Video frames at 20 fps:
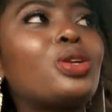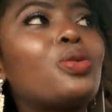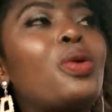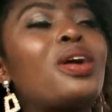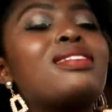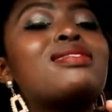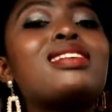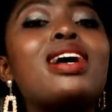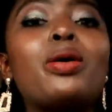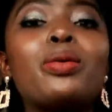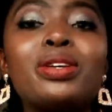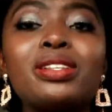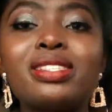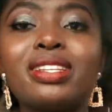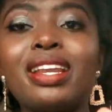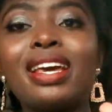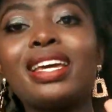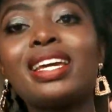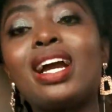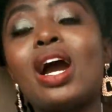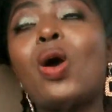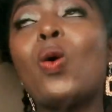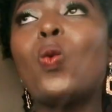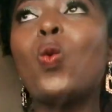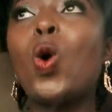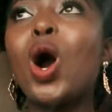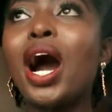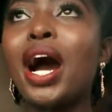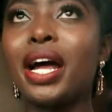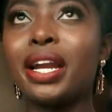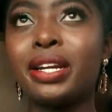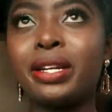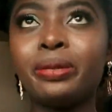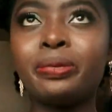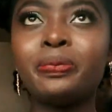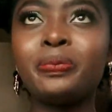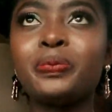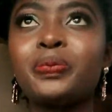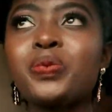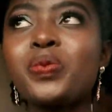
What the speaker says: Wadao, it's like one.